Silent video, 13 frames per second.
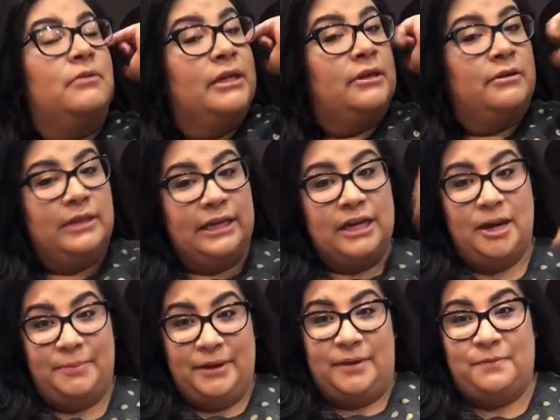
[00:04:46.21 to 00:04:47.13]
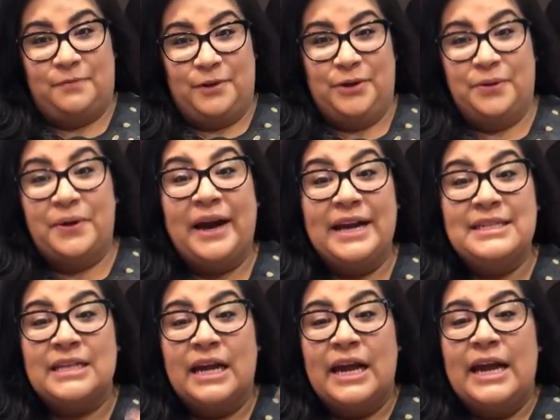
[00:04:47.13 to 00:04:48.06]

literally coming up for you guys,